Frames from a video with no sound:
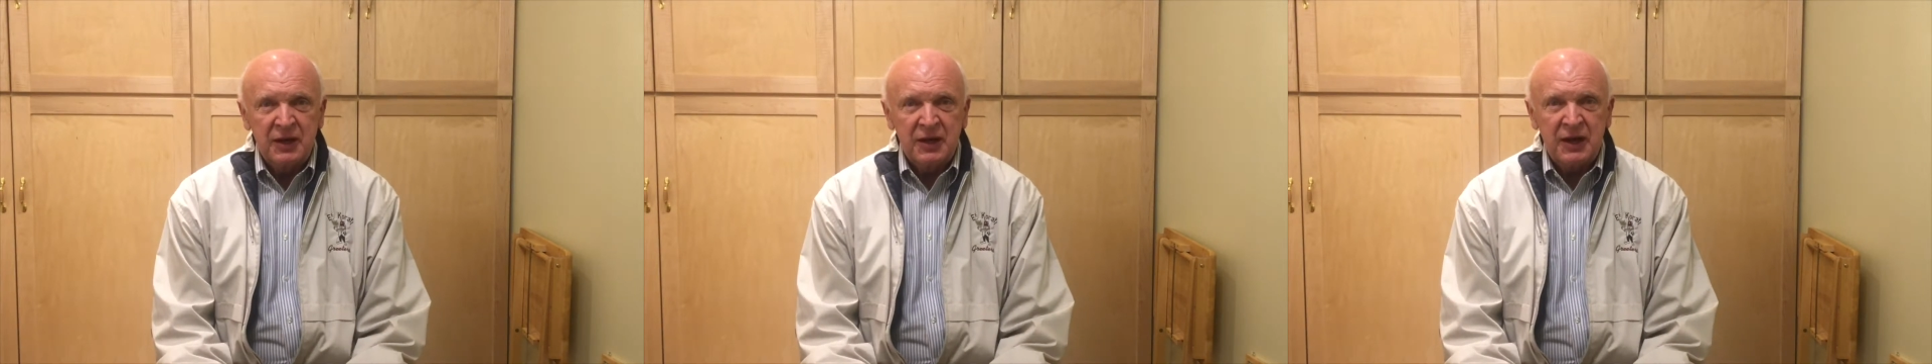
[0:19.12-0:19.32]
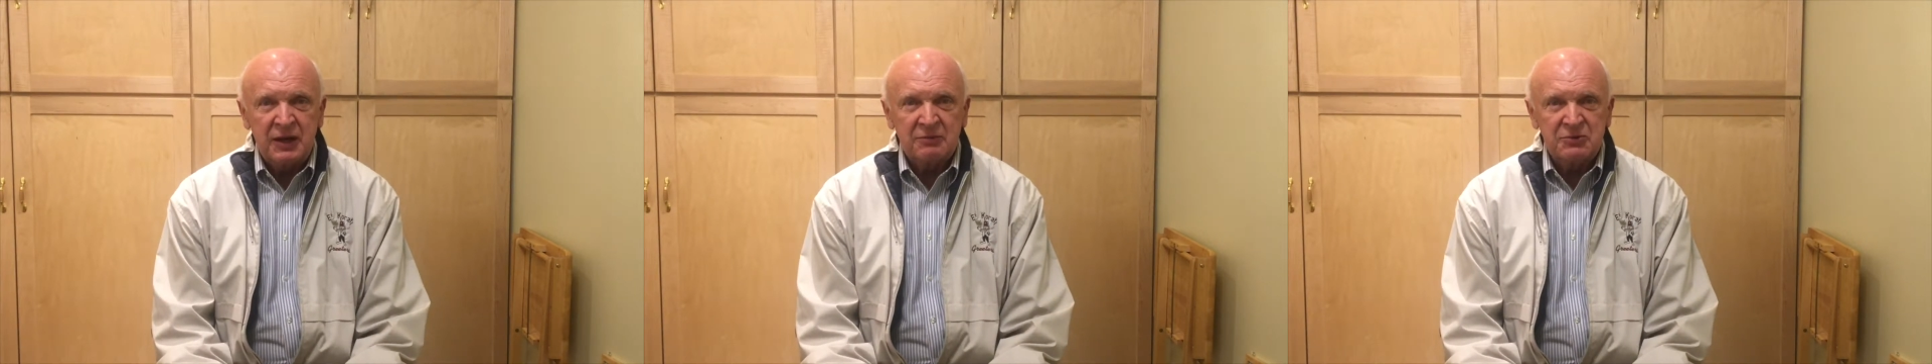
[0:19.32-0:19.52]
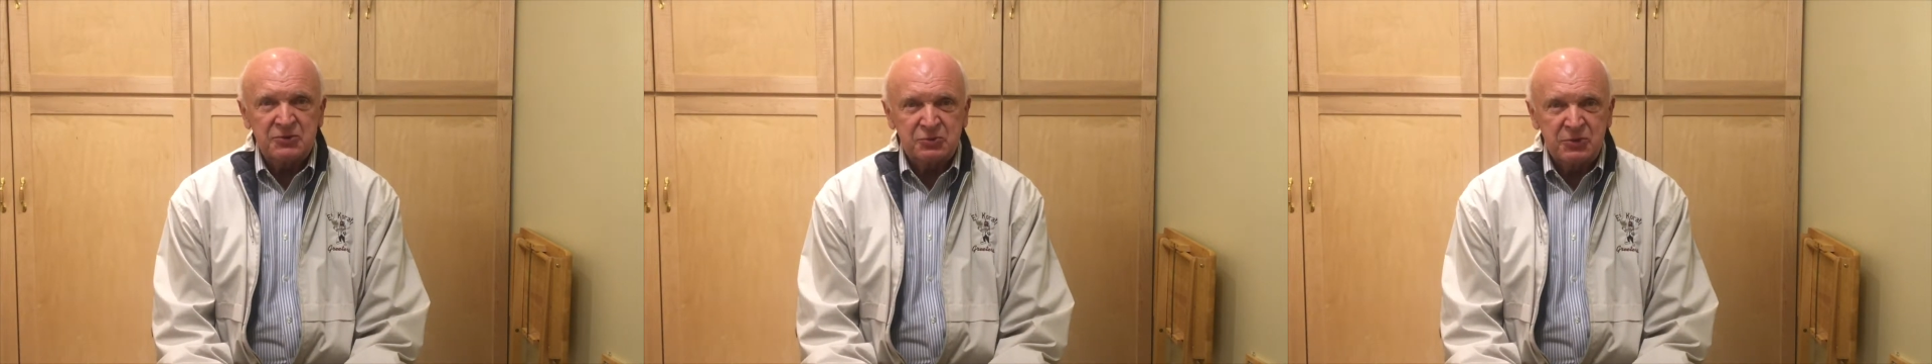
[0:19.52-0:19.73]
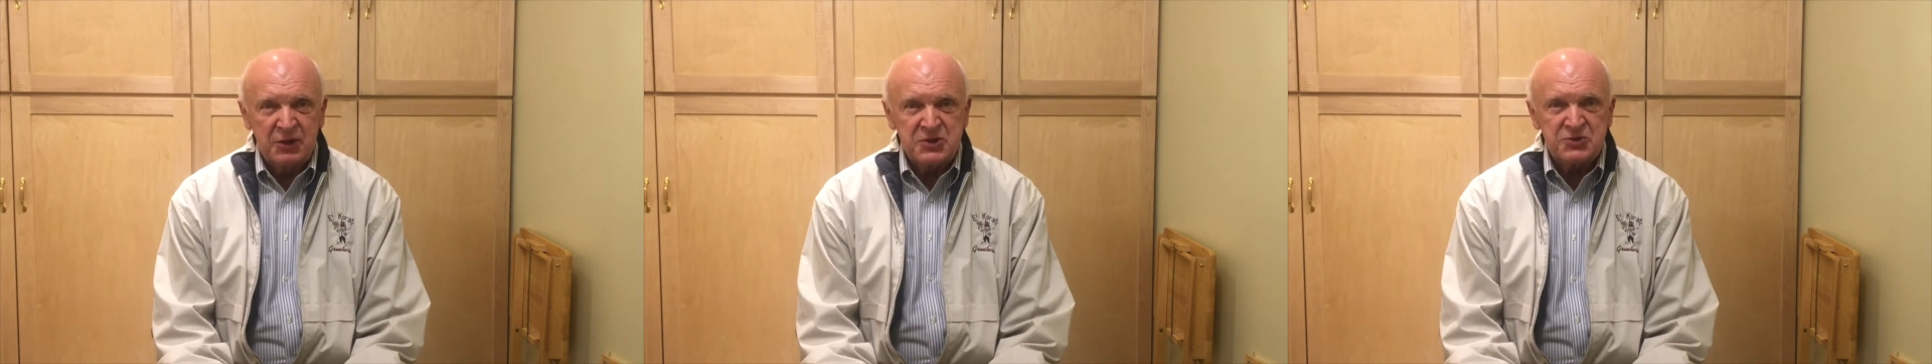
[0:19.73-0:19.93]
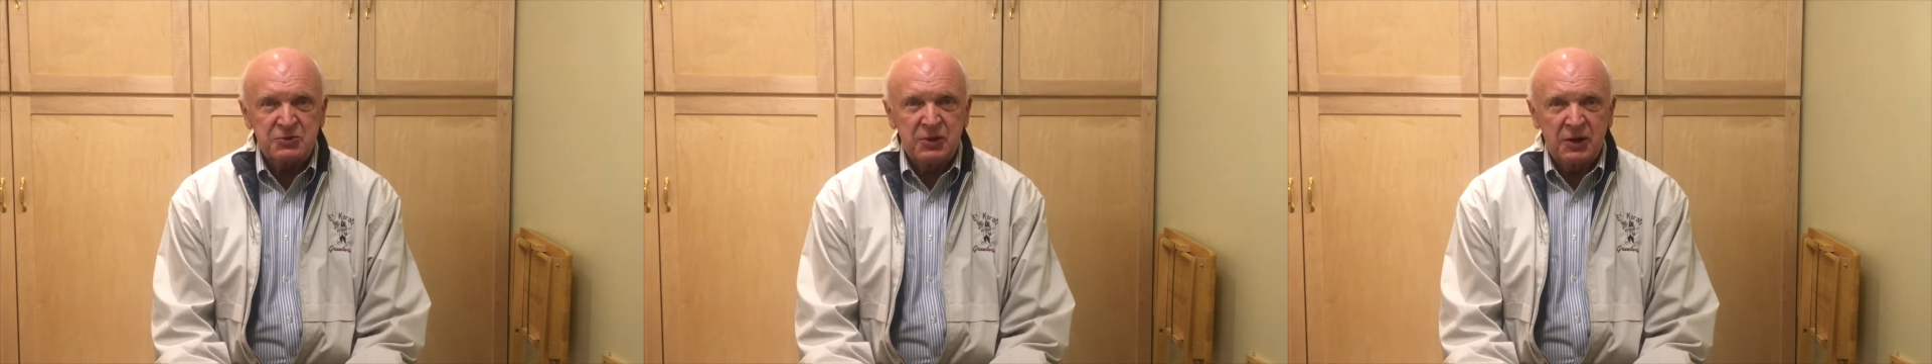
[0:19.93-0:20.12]
and was
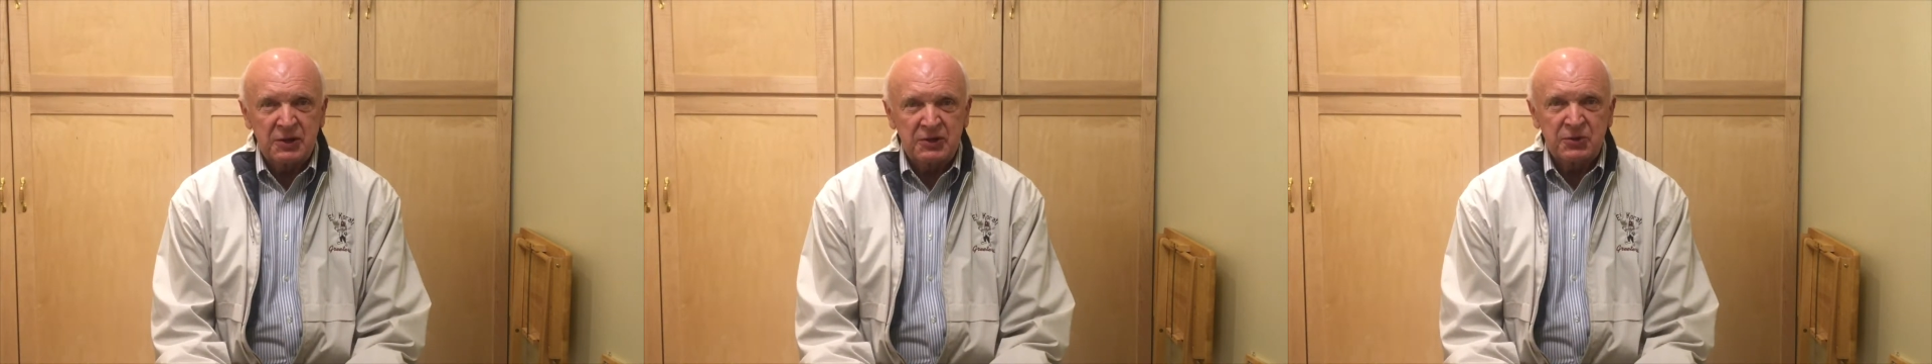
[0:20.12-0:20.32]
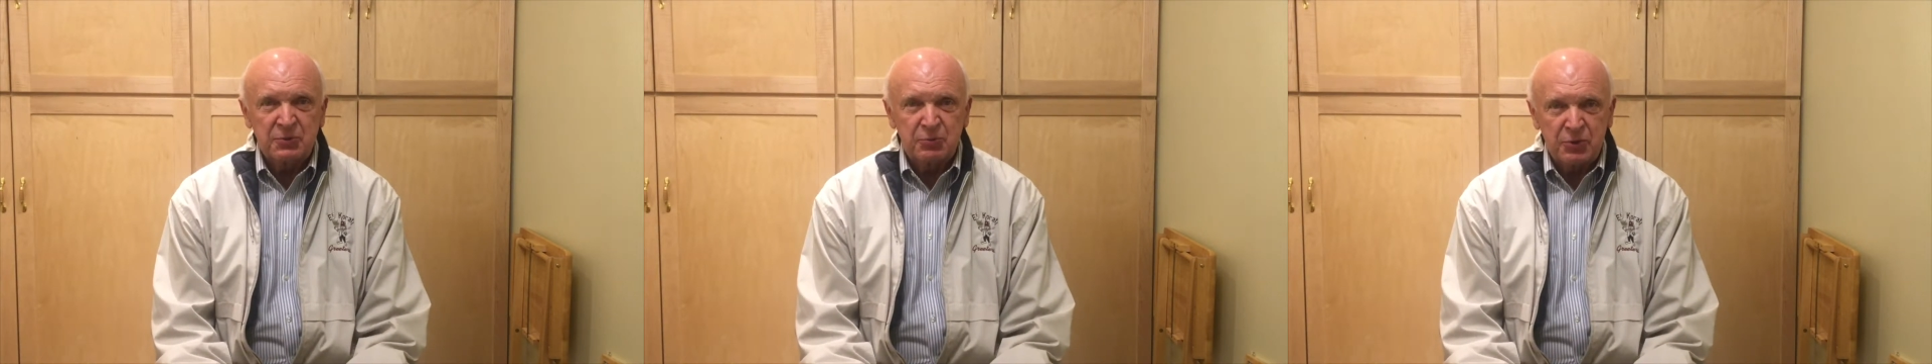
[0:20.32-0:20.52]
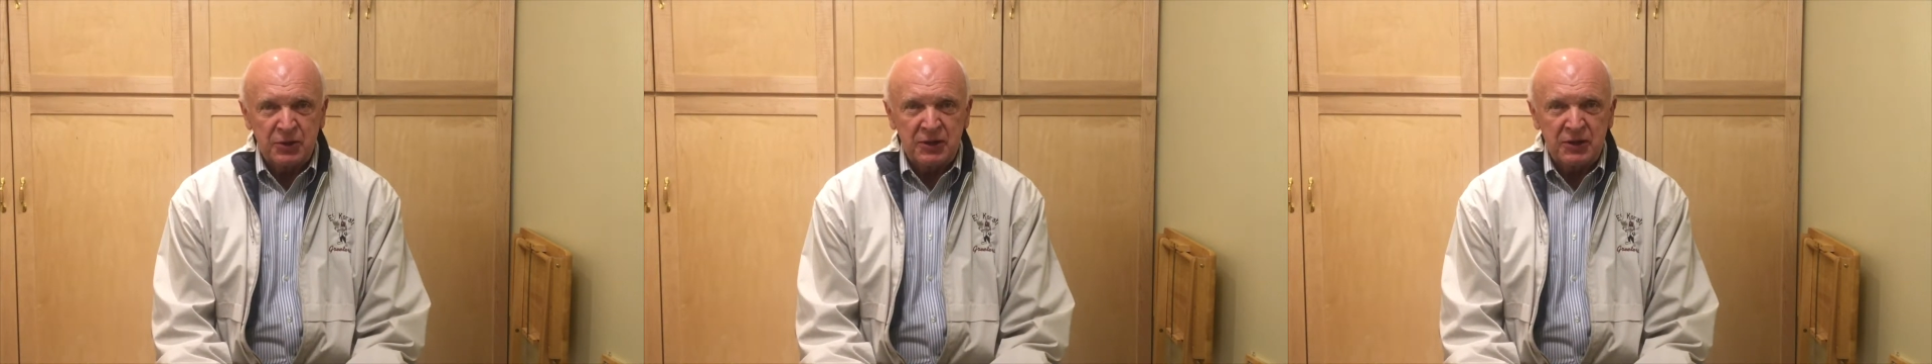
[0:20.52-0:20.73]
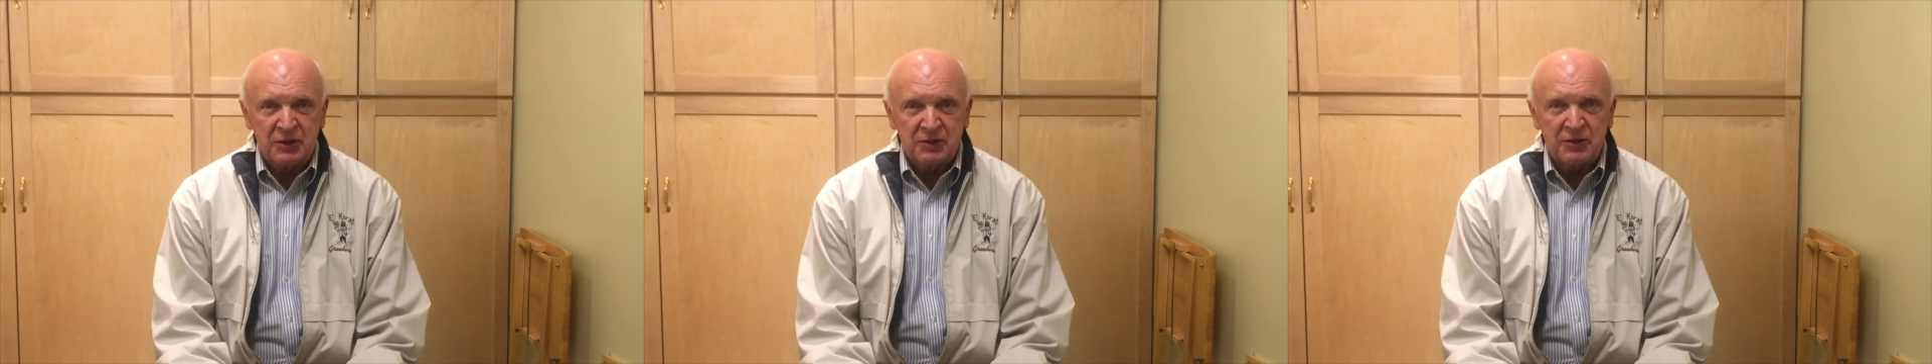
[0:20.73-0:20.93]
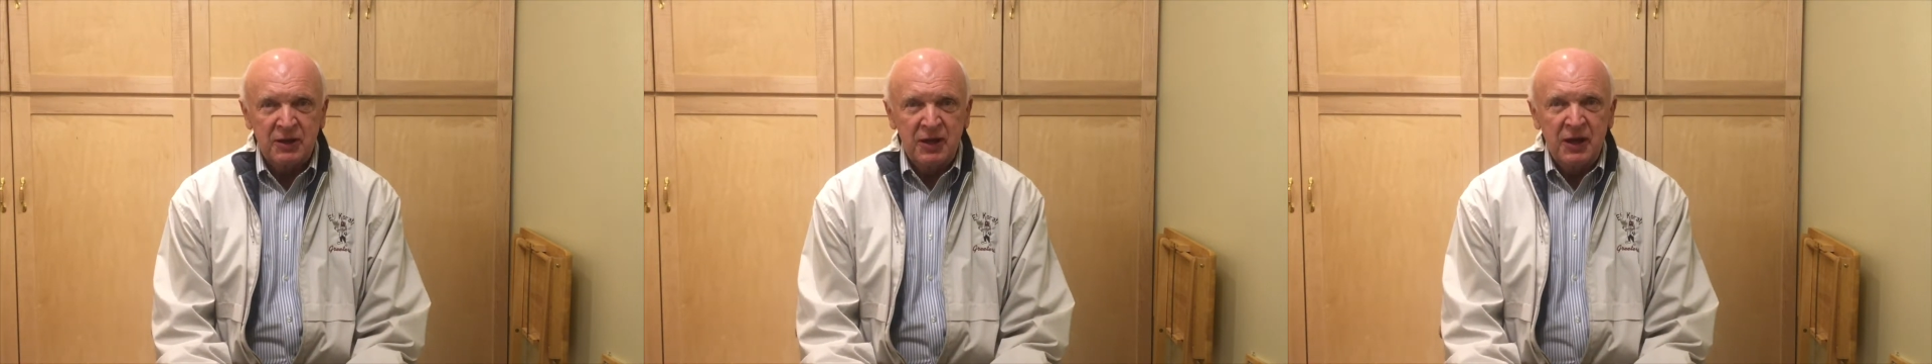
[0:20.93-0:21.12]
really struggling to
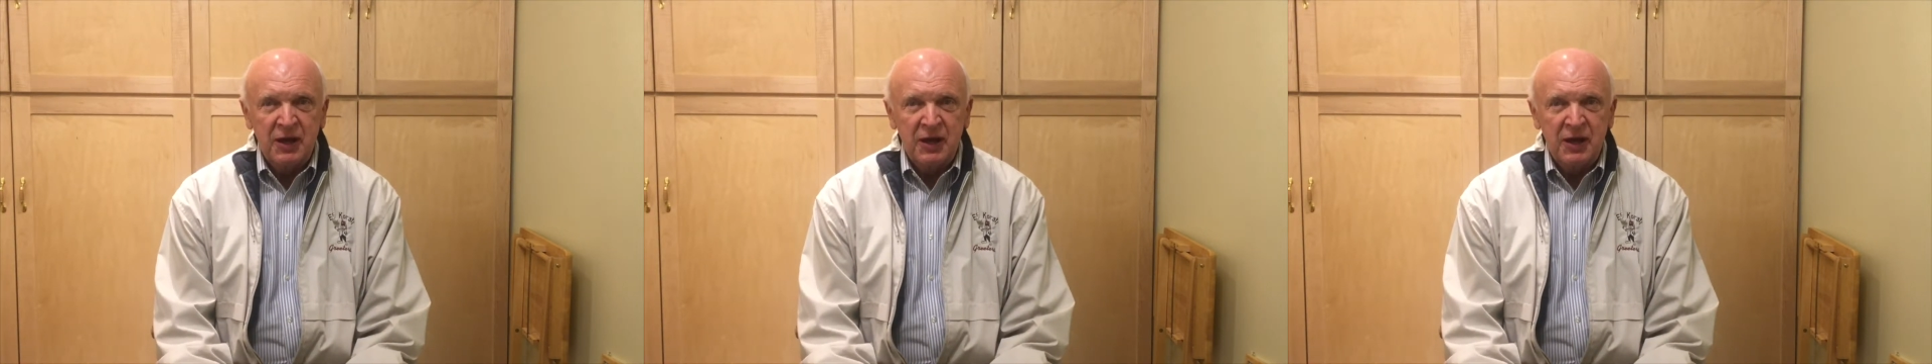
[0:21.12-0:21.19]
breathe.